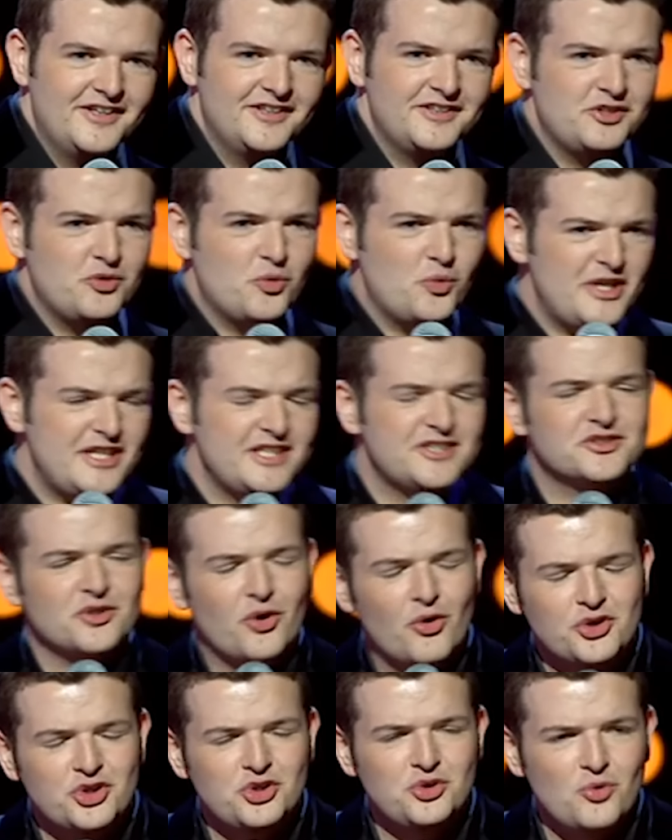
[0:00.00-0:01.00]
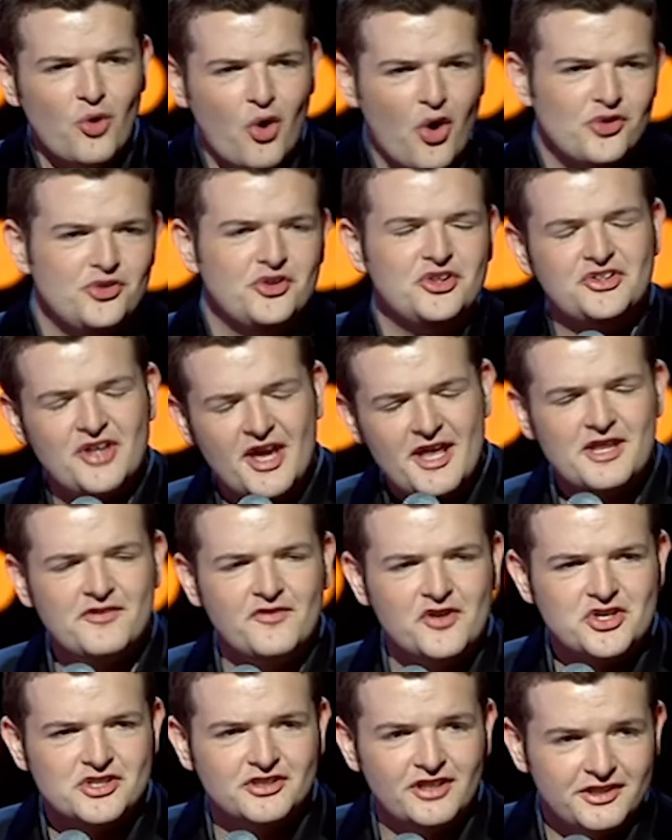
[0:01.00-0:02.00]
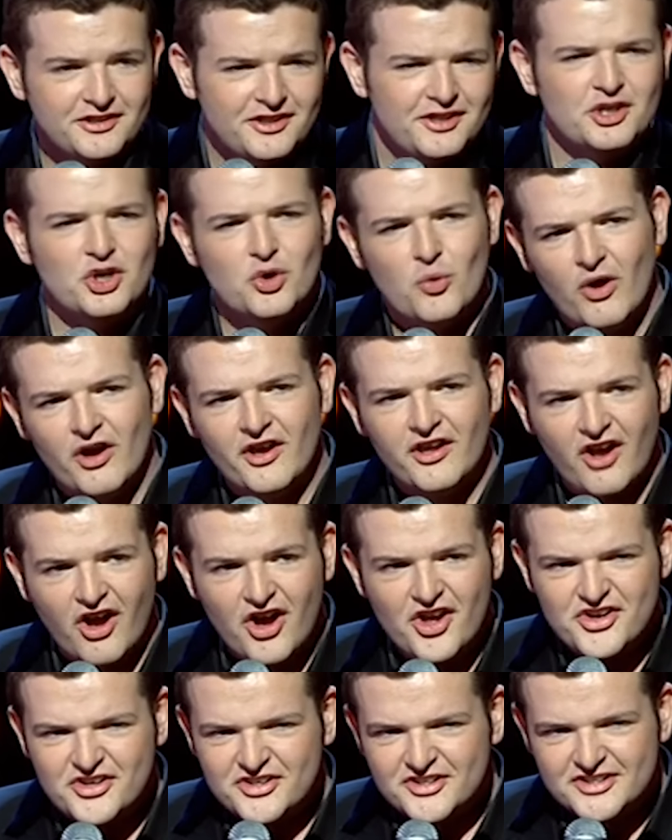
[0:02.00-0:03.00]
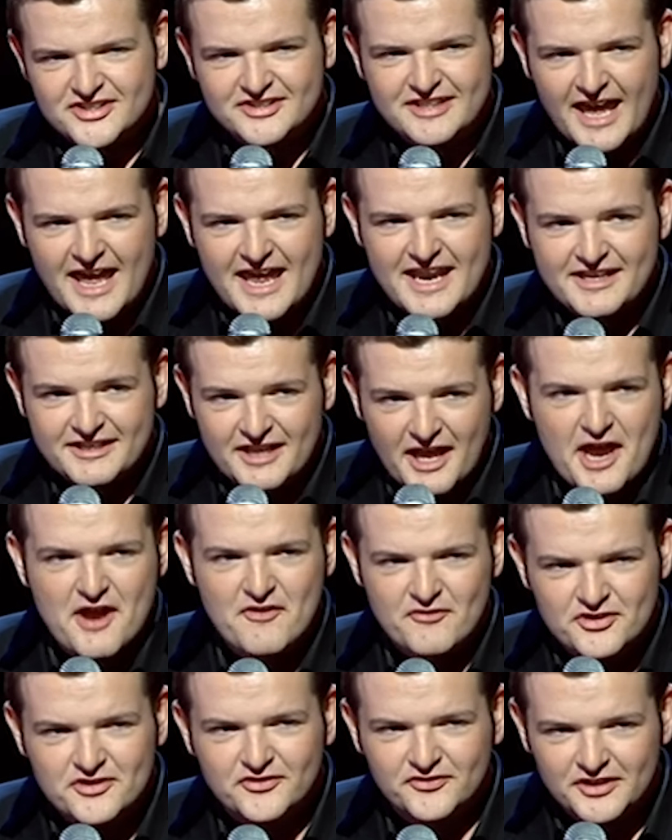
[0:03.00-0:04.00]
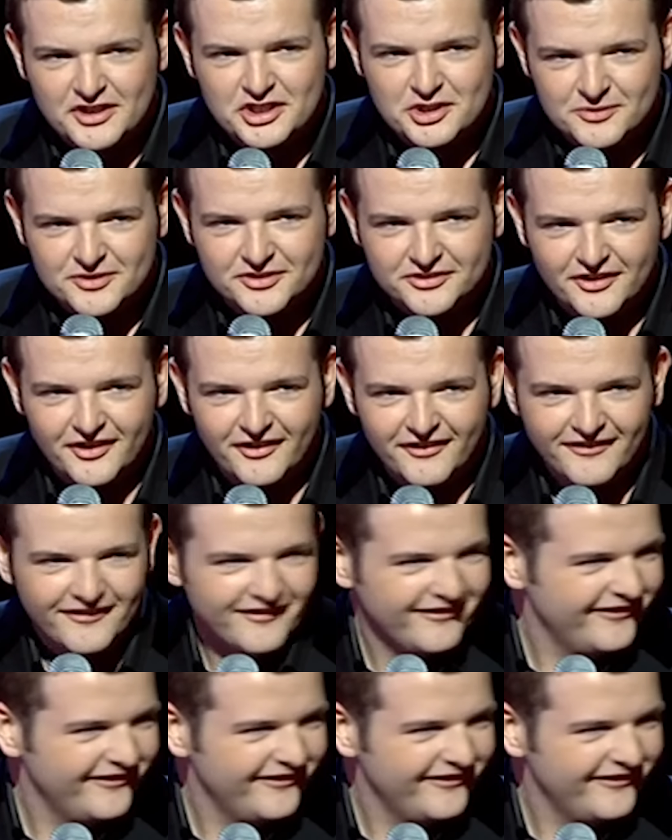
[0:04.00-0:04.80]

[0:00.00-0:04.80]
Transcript: And we saw you on the television. I didn't quite understand everything you were saying.